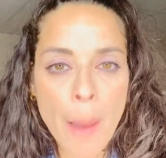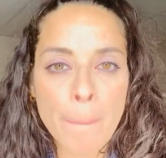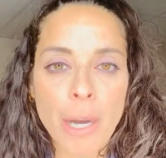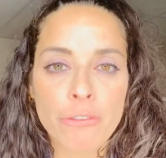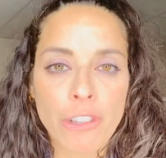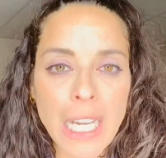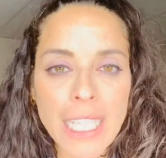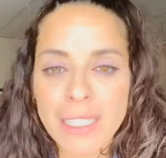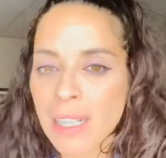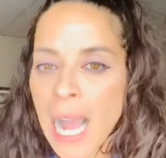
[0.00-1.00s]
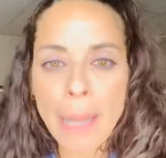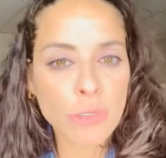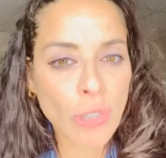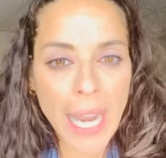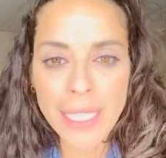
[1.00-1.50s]
but really the cops
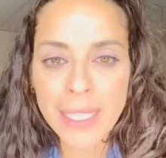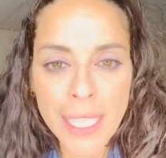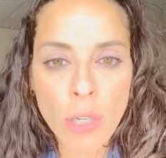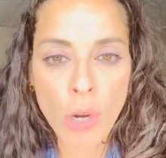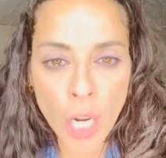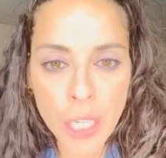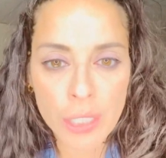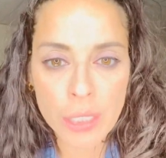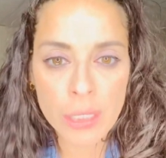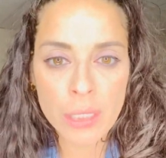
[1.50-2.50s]
tried to kill her.